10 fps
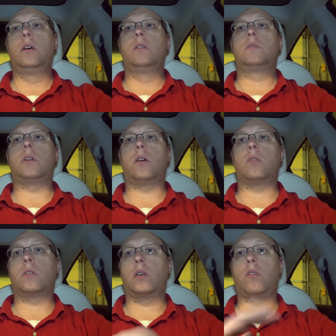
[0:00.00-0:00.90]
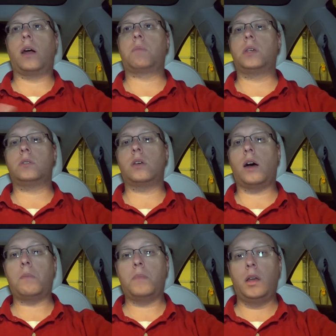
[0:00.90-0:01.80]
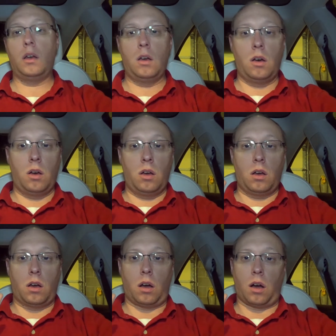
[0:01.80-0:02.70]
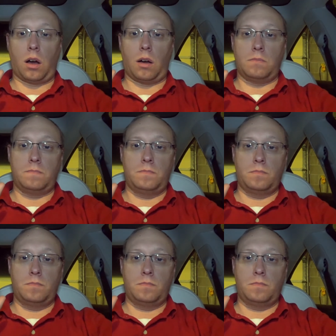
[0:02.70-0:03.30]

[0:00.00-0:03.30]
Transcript: So to wrap this up, I'll